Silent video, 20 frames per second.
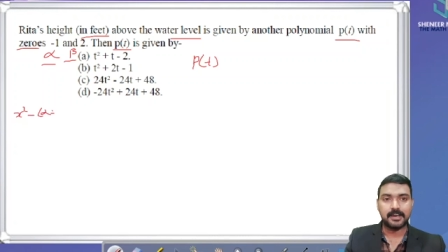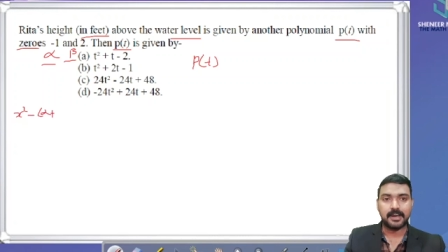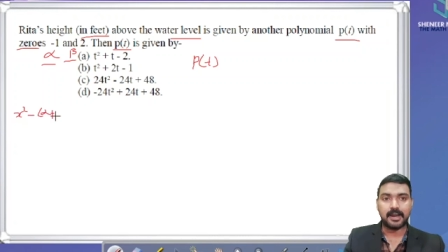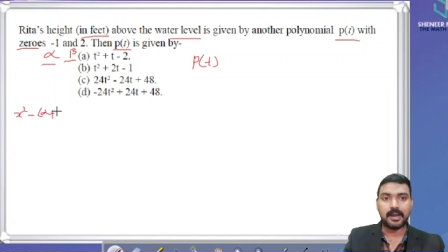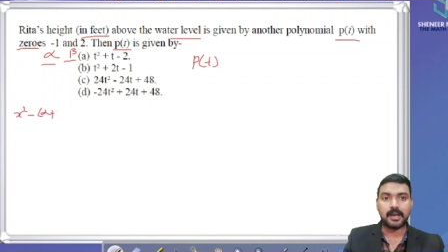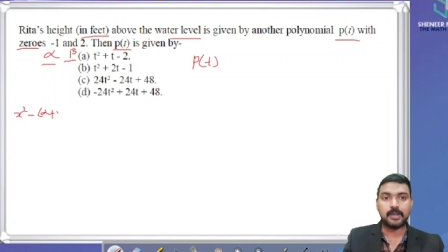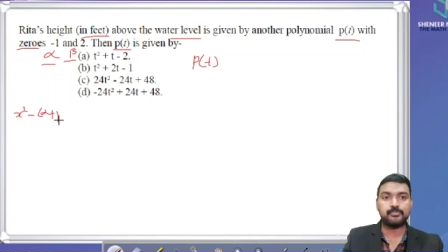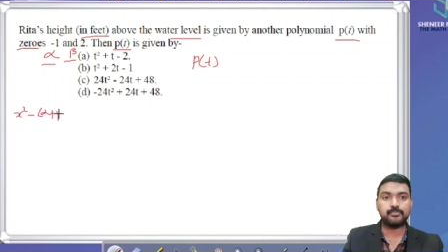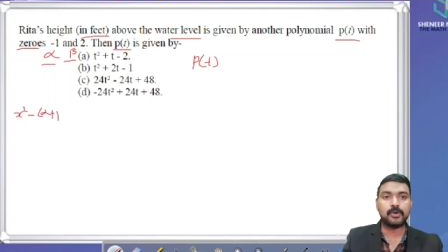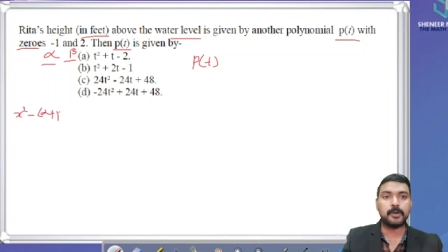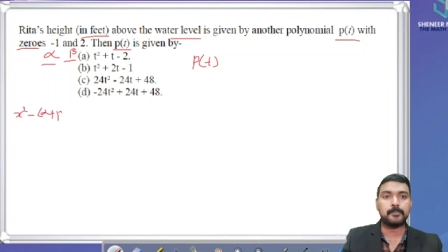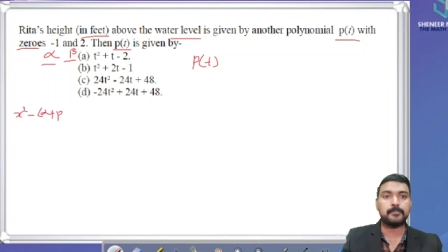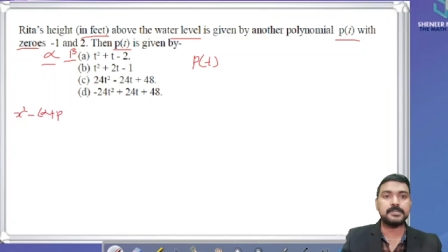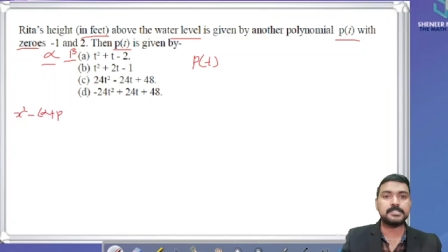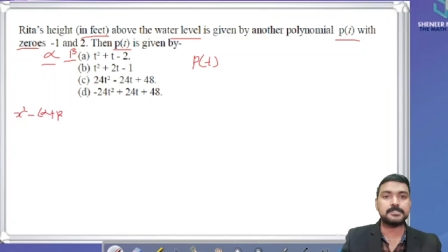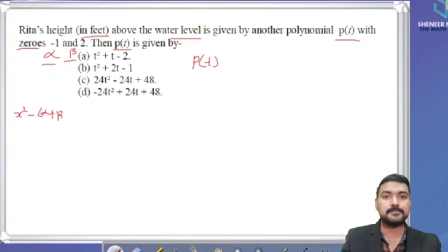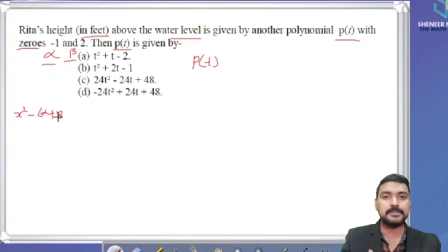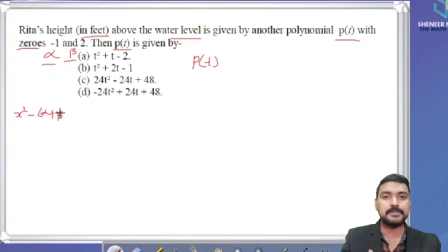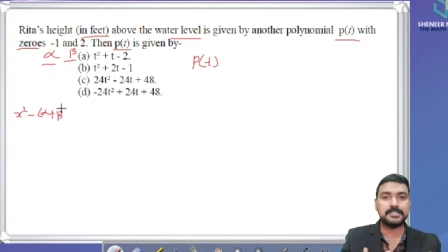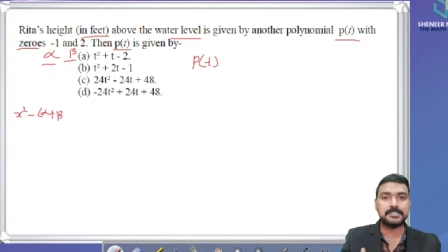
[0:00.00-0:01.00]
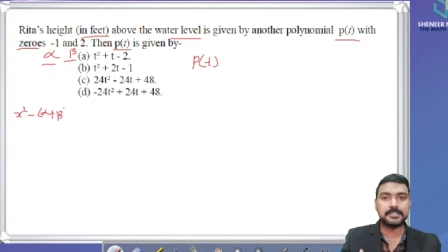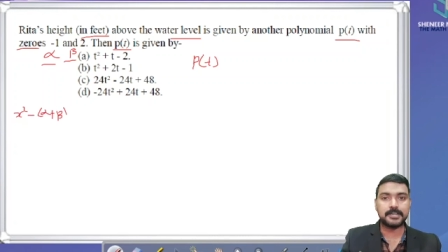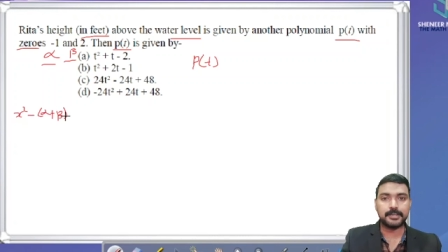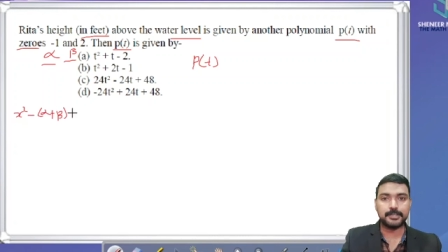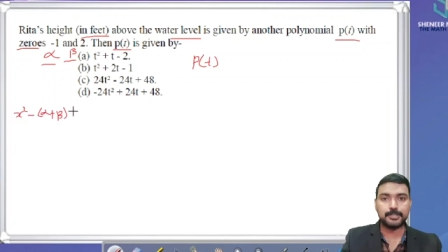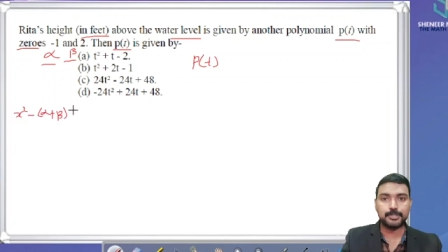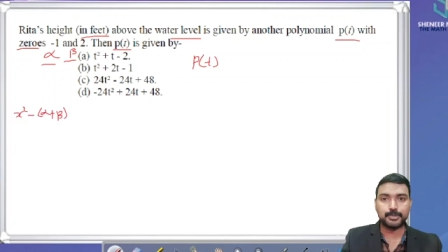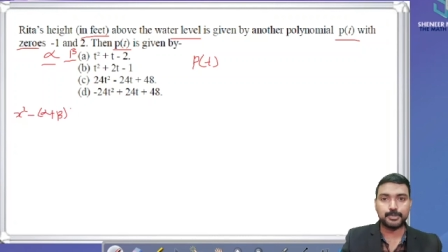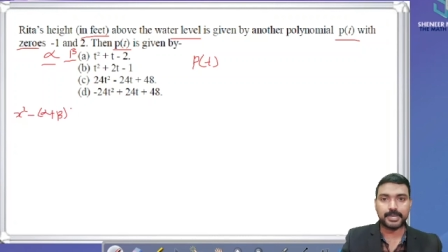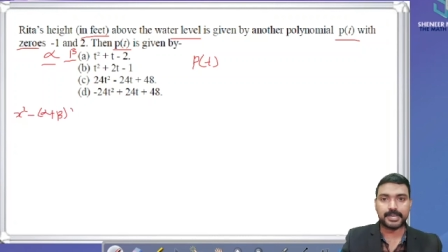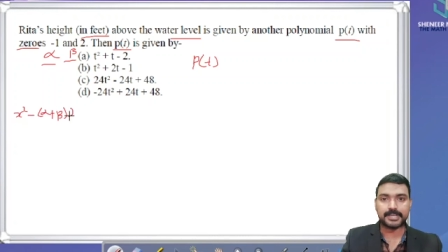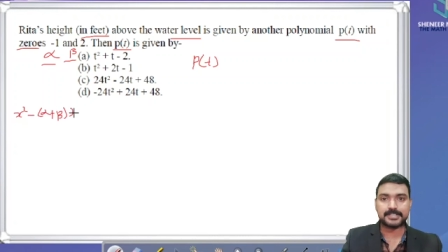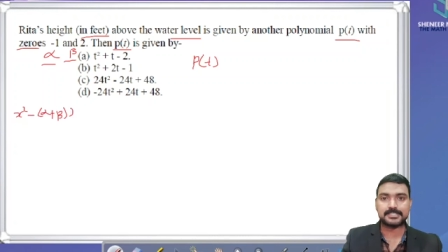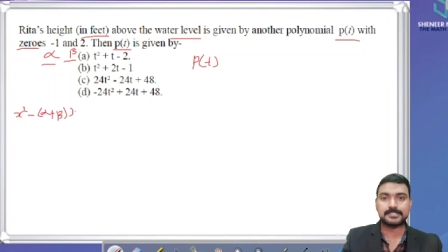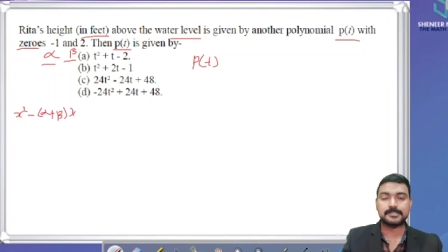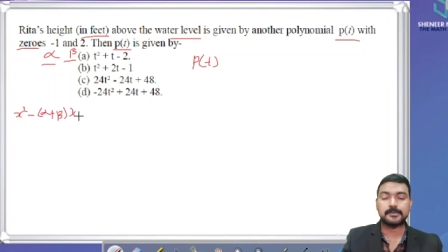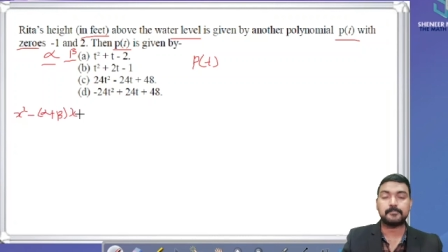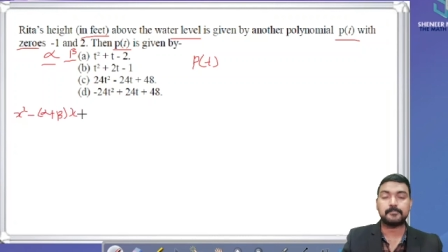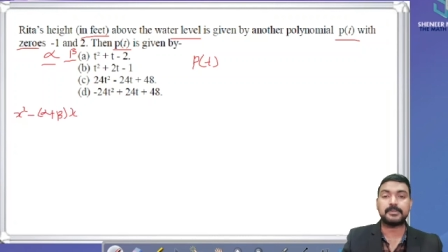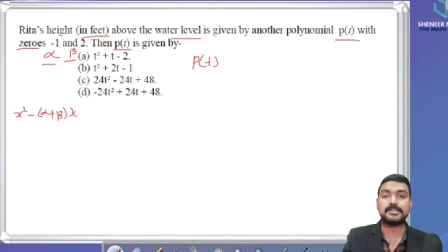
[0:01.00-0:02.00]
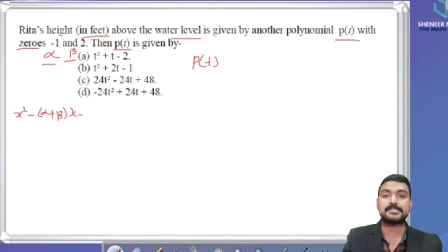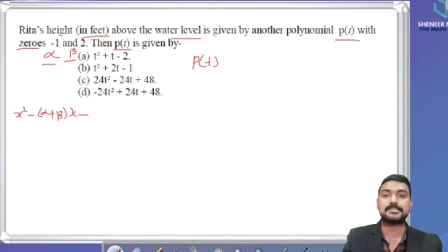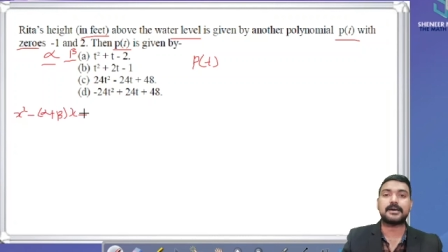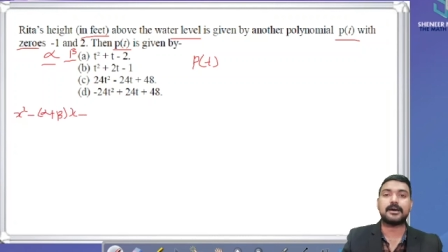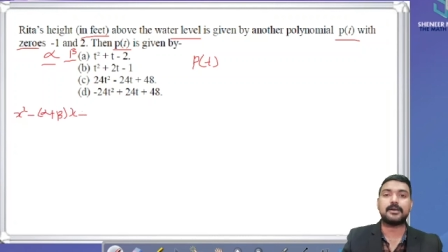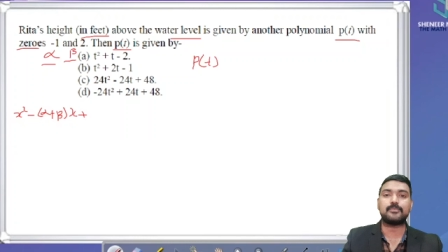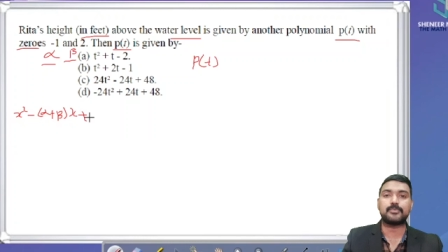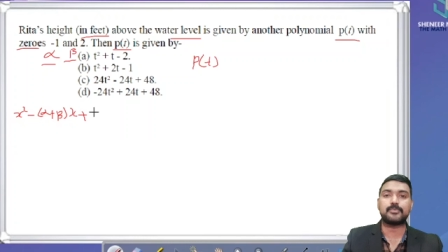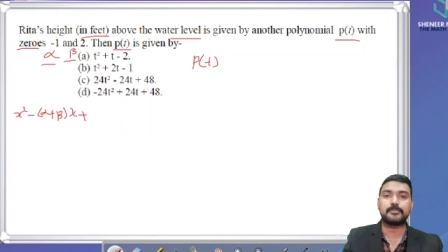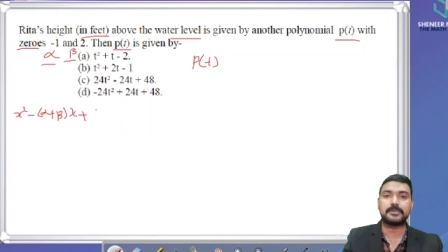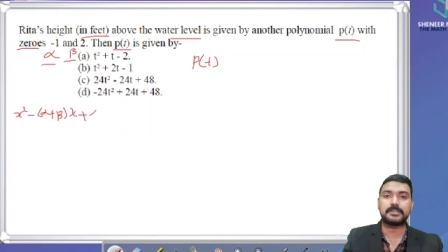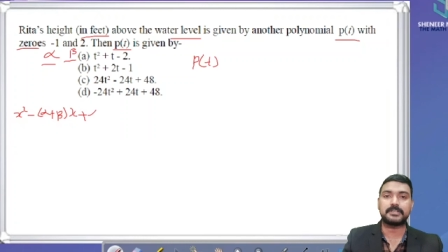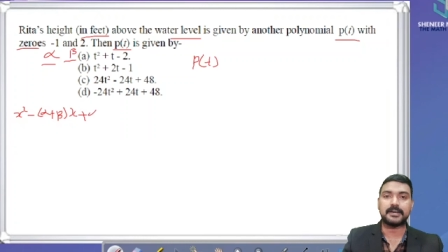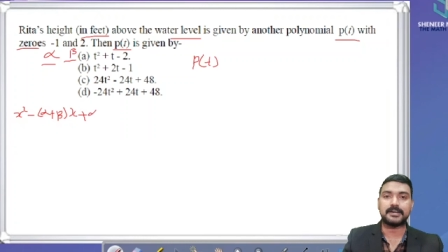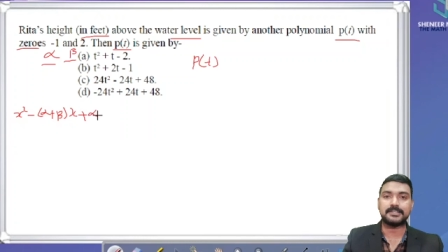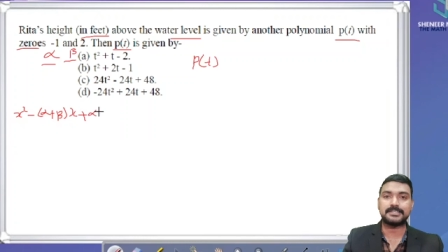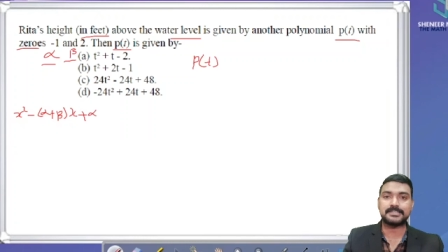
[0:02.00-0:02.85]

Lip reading: alpha plus beta into x plus alpha beta.